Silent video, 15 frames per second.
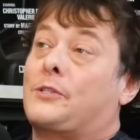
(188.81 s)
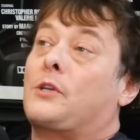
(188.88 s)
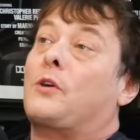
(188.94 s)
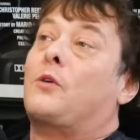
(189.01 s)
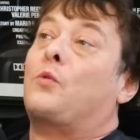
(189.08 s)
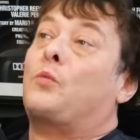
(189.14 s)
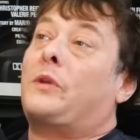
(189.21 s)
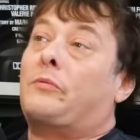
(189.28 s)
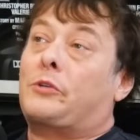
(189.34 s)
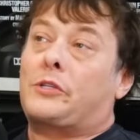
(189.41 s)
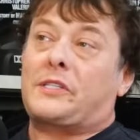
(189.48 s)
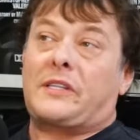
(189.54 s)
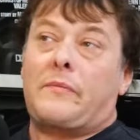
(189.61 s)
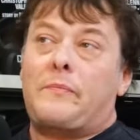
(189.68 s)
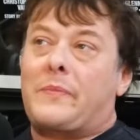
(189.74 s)
So we were
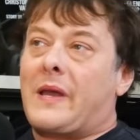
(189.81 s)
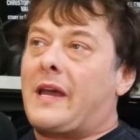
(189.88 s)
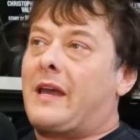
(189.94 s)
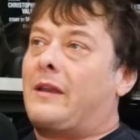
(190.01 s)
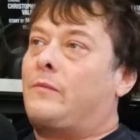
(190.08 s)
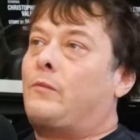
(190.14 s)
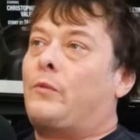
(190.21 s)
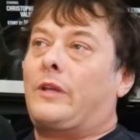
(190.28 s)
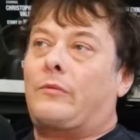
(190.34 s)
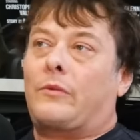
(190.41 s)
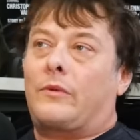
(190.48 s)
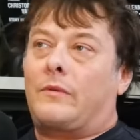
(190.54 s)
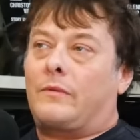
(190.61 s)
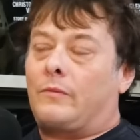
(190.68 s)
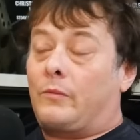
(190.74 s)
just in bed, and we
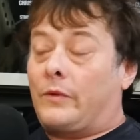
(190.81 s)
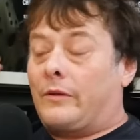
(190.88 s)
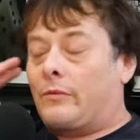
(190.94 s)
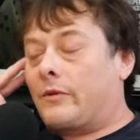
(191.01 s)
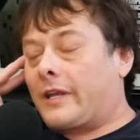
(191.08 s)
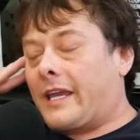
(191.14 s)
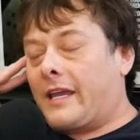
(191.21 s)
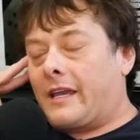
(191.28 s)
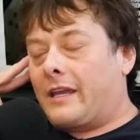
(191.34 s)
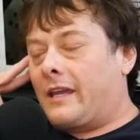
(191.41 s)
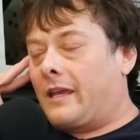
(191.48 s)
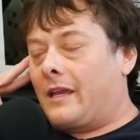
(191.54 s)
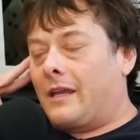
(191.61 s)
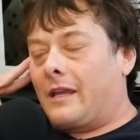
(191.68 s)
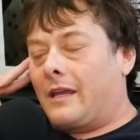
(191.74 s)
were
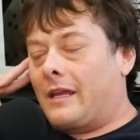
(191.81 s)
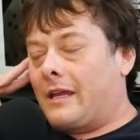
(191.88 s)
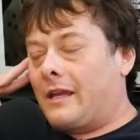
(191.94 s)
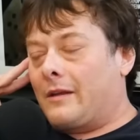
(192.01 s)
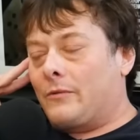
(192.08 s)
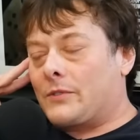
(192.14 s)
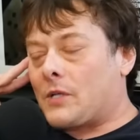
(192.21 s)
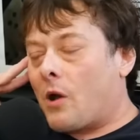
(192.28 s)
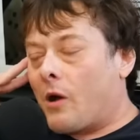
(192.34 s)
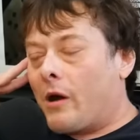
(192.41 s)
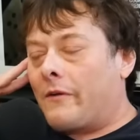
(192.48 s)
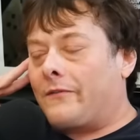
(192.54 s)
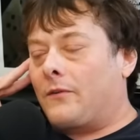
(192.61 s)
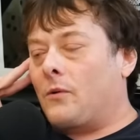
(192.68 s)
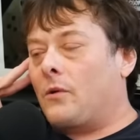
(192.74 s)
kicking, and it was
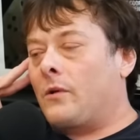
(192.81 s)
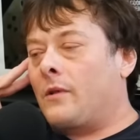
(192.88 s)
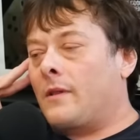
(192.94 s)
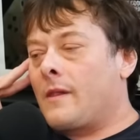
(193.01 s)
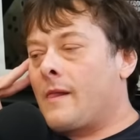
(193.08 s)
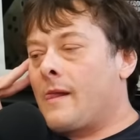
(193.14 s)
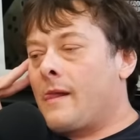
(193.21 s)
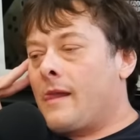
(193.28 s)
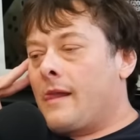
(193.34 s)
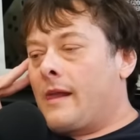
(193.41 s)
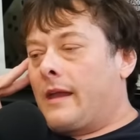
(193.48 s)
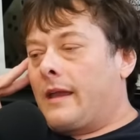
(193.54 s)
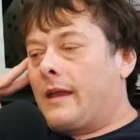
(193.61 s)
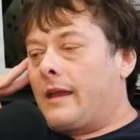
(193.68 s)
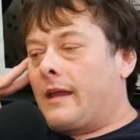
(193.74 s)
awful.
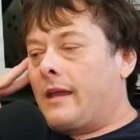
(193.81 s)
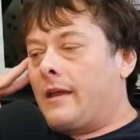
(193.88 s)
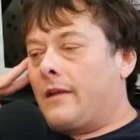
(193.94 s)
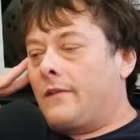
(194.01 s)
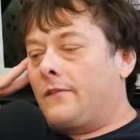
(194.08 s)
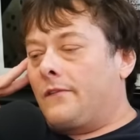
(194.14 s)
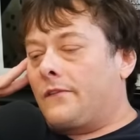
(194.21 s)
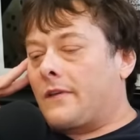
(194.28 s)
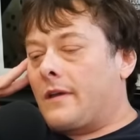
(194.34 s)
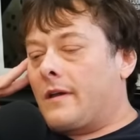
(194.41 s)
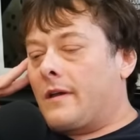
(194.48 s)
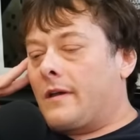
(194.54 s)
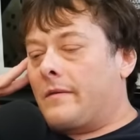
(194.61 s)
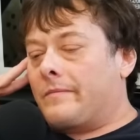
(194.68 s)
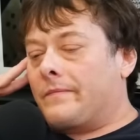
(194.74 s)
And
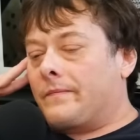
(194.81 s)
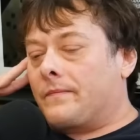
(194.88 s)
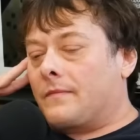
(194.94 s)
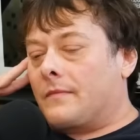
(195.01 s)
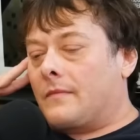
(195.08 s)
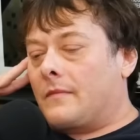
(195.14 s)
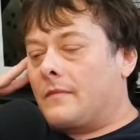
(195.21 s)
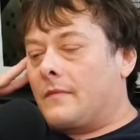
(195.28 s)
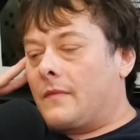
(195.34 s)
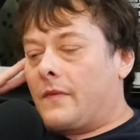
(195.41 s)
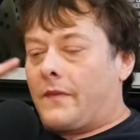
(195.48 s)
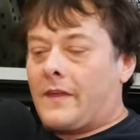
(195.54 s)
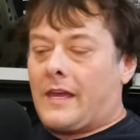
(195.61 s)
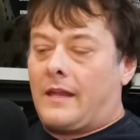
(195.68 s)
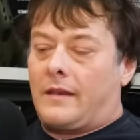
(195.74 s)

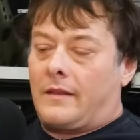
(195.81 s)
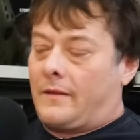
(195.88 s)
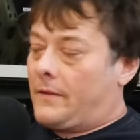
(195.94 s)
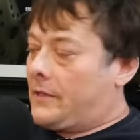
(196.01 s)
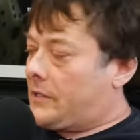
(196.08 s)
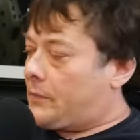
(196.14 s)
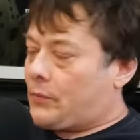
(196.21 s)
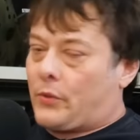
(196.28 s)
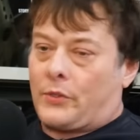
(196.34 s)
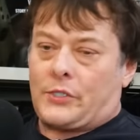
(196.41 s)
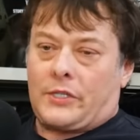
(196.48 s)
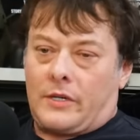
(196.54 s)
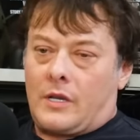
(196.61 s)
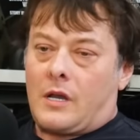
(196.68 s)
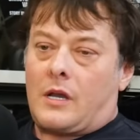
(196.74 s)
then this
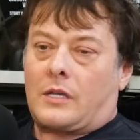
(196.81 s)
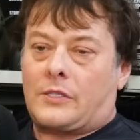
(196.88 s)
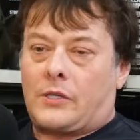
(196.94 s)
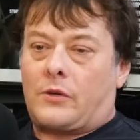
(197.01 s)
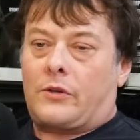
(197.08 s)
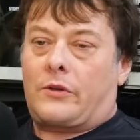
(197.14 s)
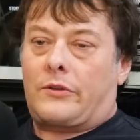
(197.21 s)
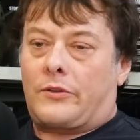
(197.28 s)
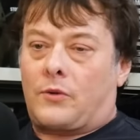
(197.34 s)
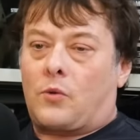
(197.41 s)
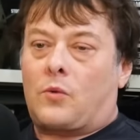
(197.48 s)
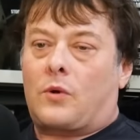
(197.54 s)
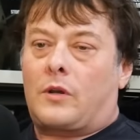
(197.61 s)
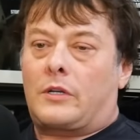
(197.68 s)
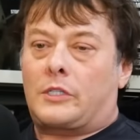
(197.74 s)
person knocks on our
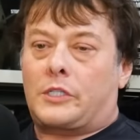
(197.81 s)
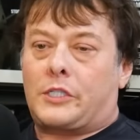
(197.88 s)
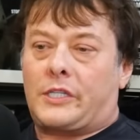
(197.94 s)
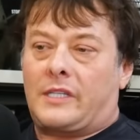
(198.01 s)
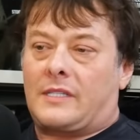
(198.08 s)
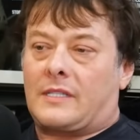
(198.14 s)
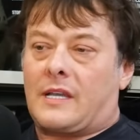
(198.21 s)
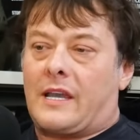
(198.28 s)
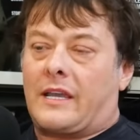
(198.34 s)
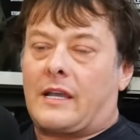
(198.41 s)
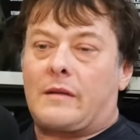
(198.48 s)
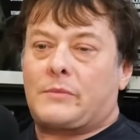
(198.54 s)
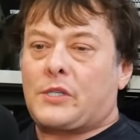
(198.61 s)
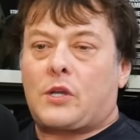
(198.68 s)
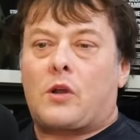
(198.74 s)
door, and she's
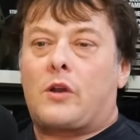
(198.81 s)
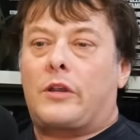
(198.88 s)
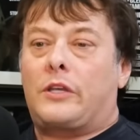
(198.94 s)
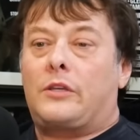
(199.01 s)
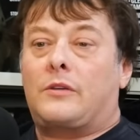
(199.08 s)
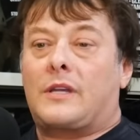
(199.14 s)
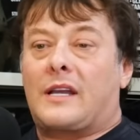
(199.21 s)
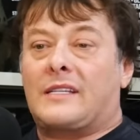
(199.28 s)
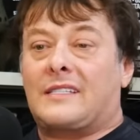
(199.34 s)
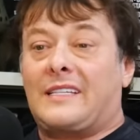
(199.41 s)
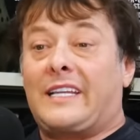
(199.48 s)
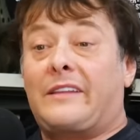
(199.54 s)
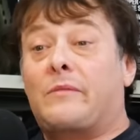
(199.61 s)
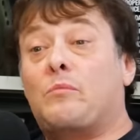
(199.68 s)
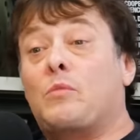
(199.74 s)
like, I'm sorry, you guys
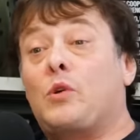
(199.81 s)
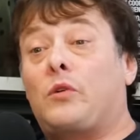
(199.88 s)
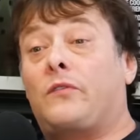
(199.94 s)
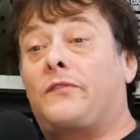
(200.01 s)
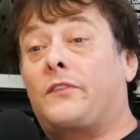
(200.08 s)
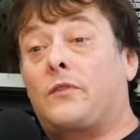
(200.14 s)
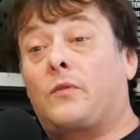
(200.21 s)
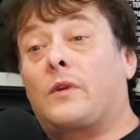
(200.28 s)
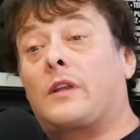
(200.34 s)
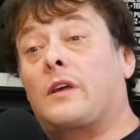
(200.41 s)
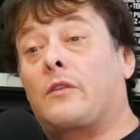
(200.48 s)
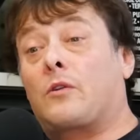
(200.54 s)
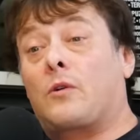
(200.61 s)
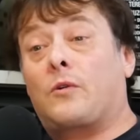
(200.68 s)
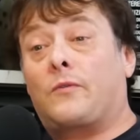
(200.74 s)
need to move to
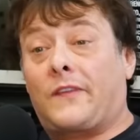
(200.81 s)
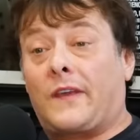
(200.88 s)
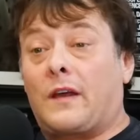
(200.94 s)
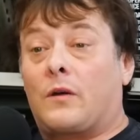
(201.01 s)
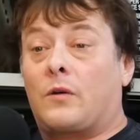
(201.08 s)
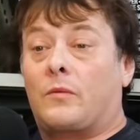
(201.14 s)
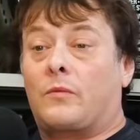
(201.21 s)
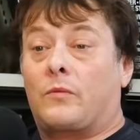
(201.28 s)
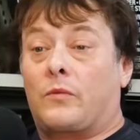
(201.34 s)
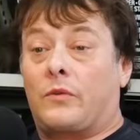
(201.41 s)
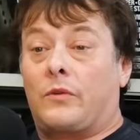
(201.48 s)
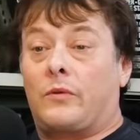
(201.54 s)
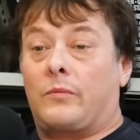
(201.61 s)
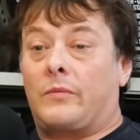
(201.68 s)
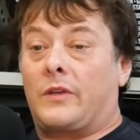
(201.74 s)
another hotel
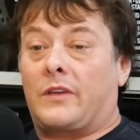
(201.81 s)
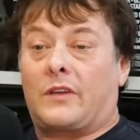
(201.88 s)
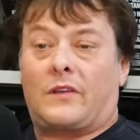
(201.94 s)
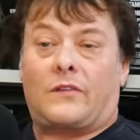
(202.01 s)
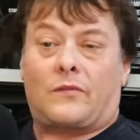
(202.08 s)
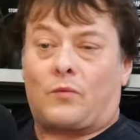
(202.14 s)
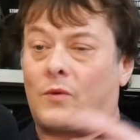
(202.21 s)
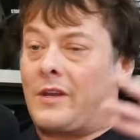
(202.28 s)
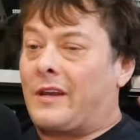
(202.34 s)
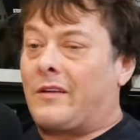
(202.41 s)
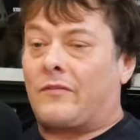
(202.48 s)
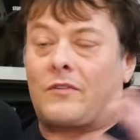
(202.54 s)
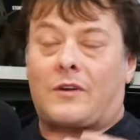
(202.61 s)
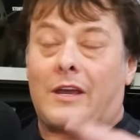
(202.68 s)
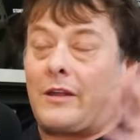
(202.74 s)
room because
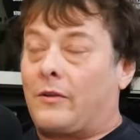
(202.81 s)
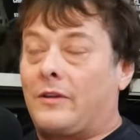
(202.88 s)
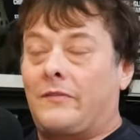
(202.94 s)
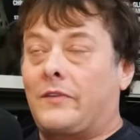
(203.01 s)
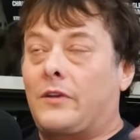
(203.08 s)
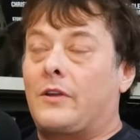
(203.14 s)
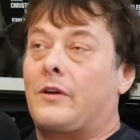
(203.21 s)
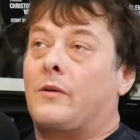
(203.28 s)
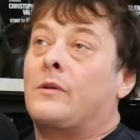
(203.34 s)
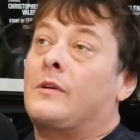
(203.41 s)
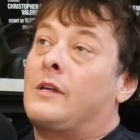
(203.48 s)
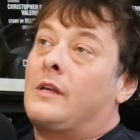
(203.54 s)
whatever, I don't even know.